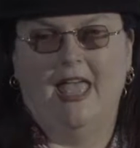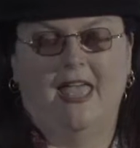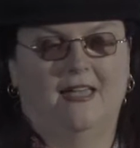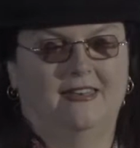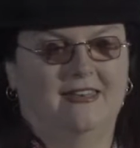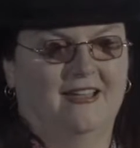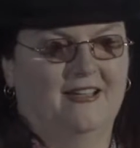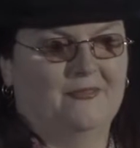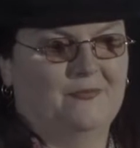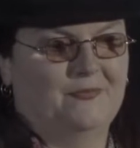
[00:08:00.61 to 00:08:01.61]
And
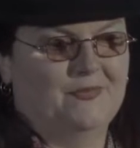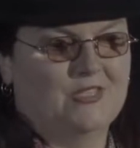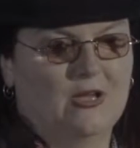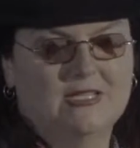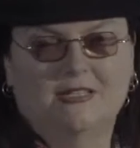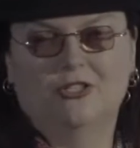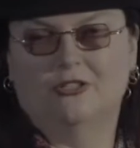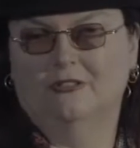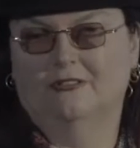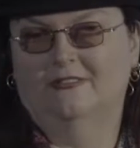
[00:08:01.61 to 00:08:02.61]
so I said,
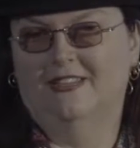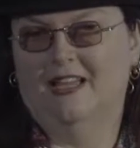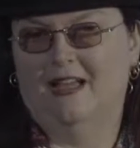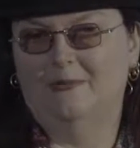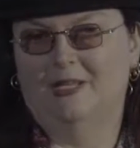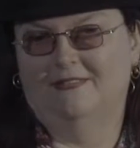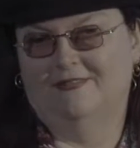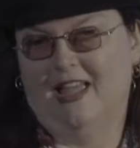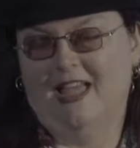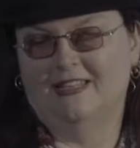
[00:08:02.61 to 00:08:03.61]
sure. Yeah, it
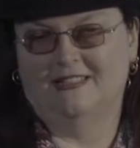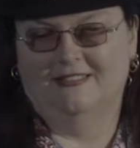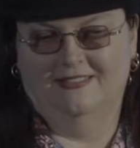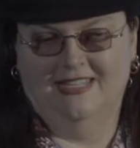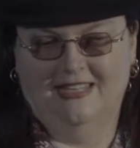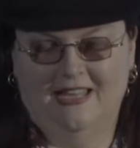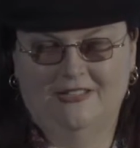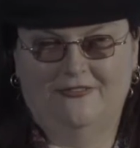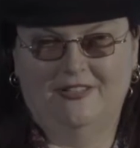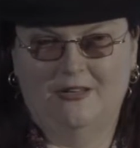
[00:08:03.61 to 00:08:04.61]
had
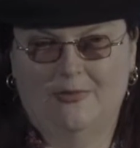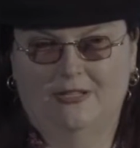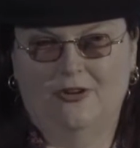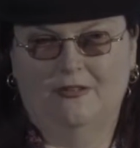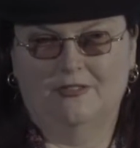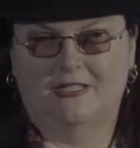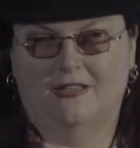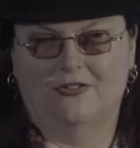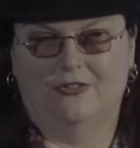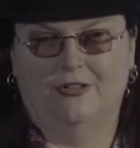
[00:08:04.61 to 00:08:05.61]
to fit in my travel
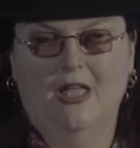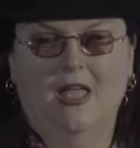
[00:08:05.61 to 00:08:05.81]
schedule.